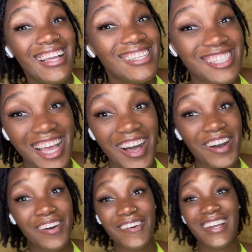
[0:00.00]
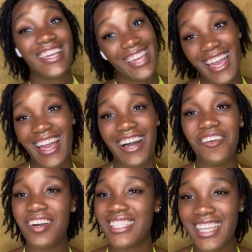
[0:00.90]
So yeah,
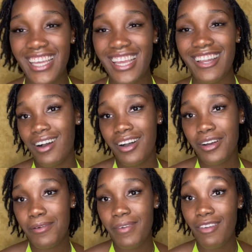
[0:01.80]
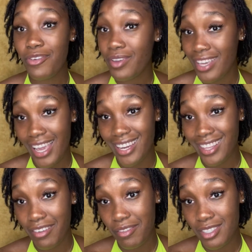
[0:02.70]
once again, if you can get
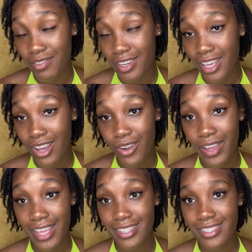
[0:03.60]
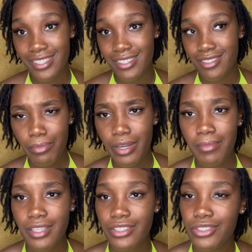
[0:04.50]
anything from this video, it's pretty
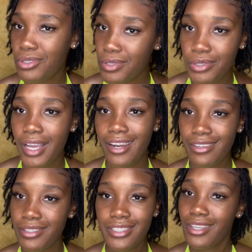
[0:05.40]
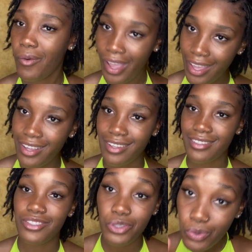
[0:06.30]
much do what you gotta do. It's your hair.
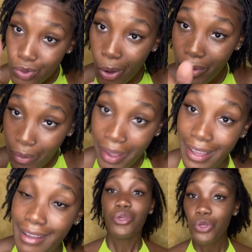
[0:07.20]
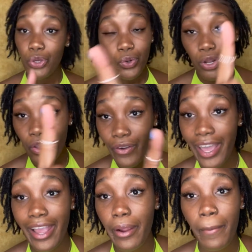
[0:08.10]
You know your hair. You know your
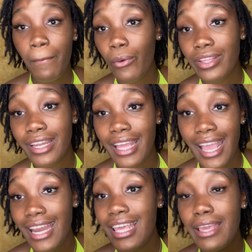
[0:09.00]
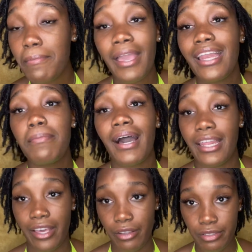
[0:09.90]
hair more than
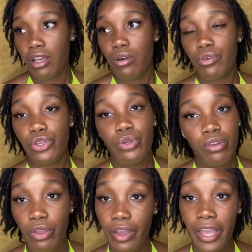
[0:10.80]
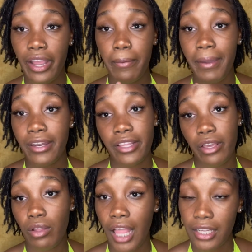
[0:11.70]
anybody else. So you know your hair better than
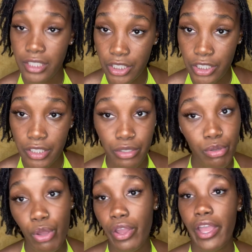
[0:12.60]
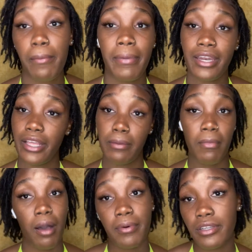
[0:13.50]
your loctician. You know your hair better than your
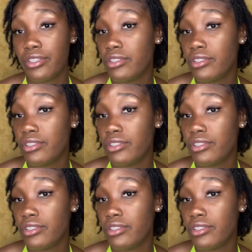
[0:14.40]
mama.